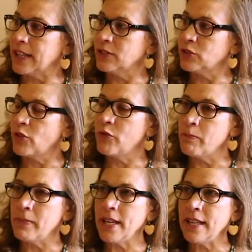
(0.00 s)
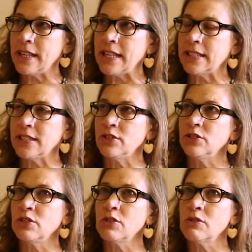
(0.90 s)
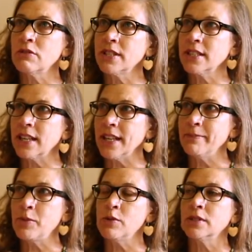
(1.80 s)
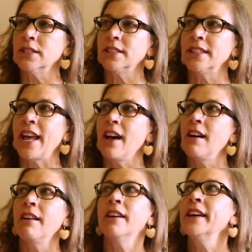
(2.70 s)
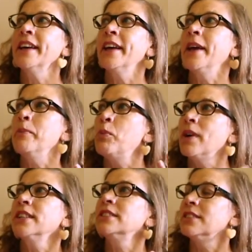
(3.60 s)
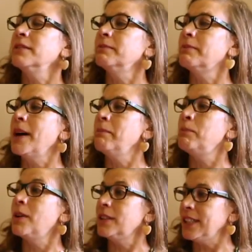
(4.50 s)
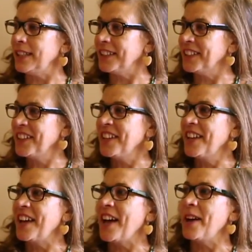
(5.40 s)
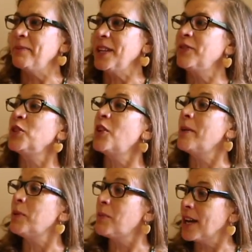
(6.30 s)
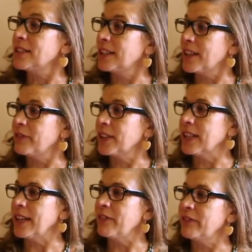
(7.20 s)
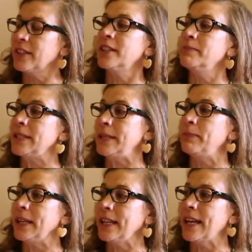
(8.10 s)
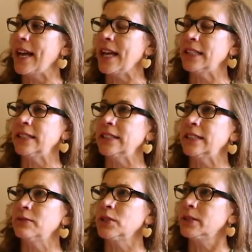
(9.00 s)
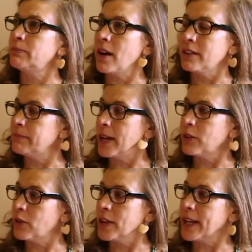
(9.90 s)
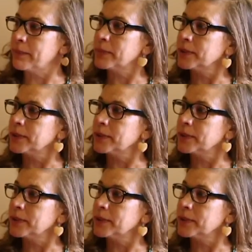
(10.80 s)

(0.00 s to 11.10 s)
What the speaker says: And so for me, these issues are critically important and they are impressed on my body. Even though I'm a white South African, I feel them deeply, and it was part of my growing up.